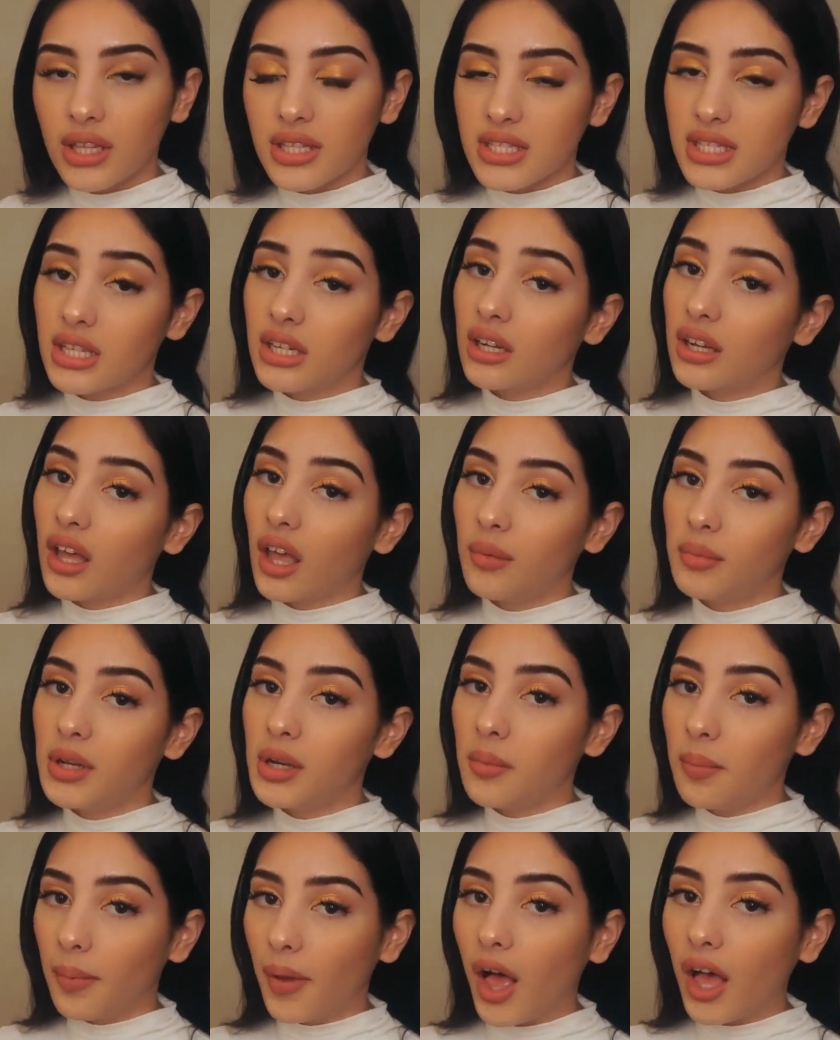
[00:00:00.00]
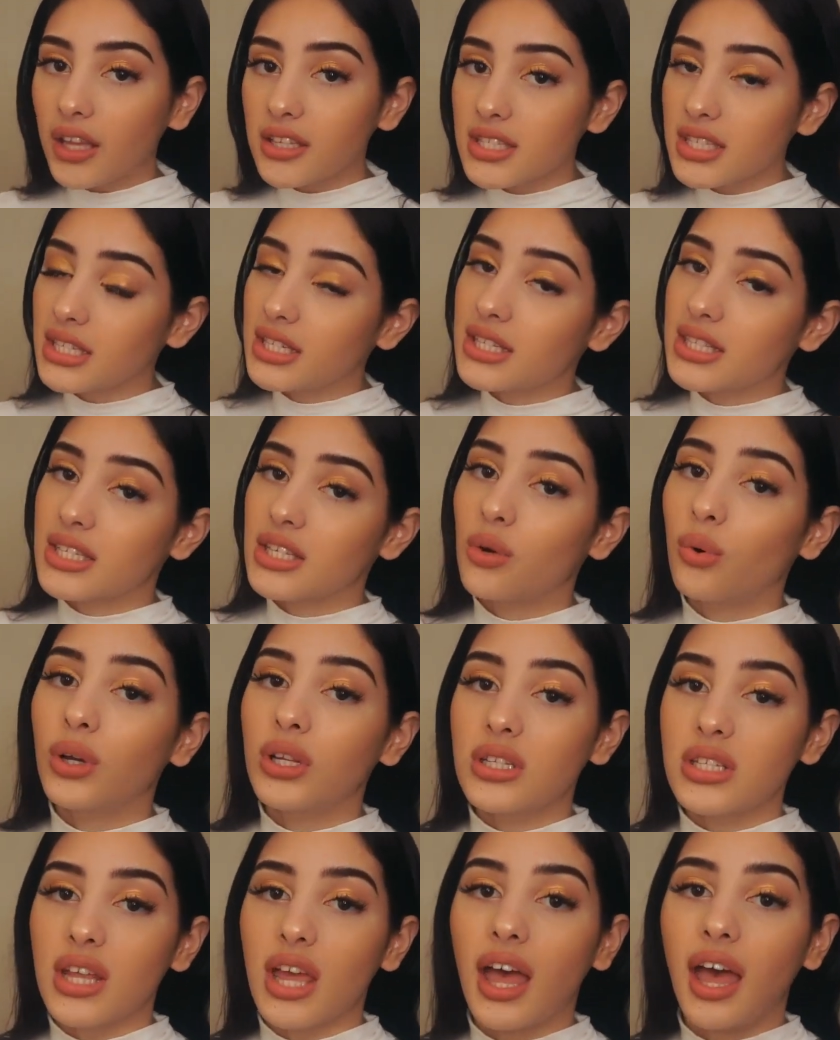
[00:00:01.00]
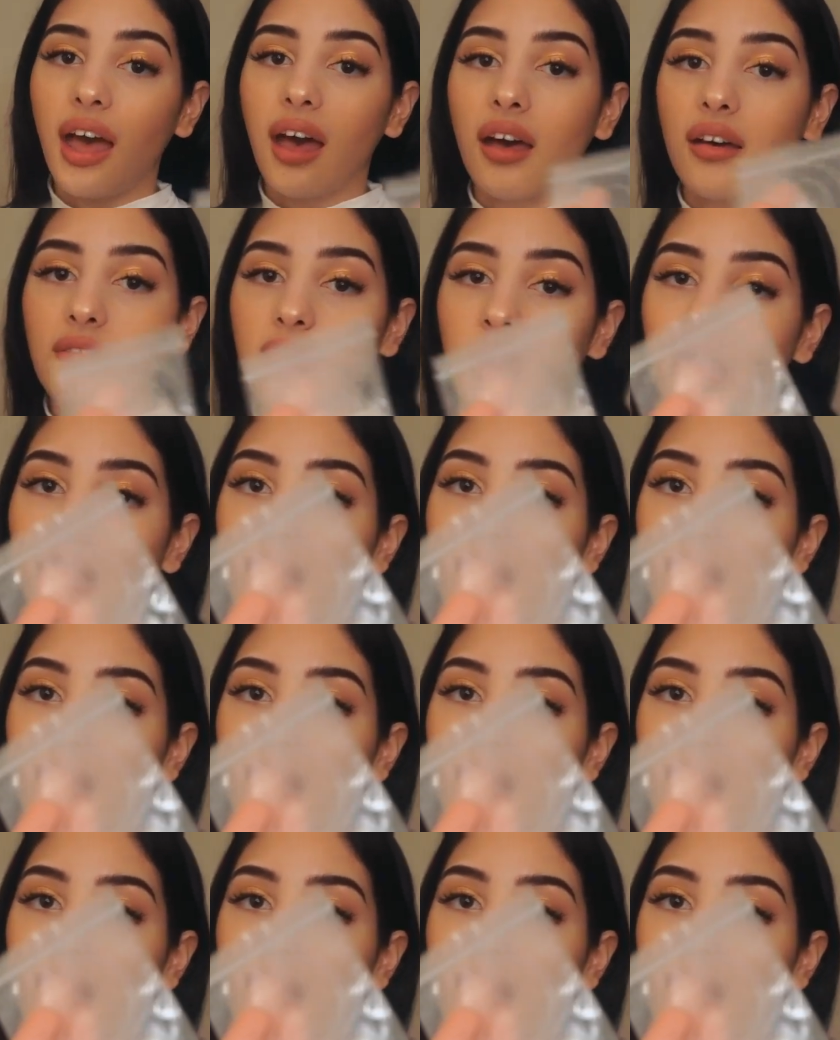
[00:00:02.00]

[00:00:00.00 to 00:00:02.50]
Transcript: it's gonna come in a box and it's going to have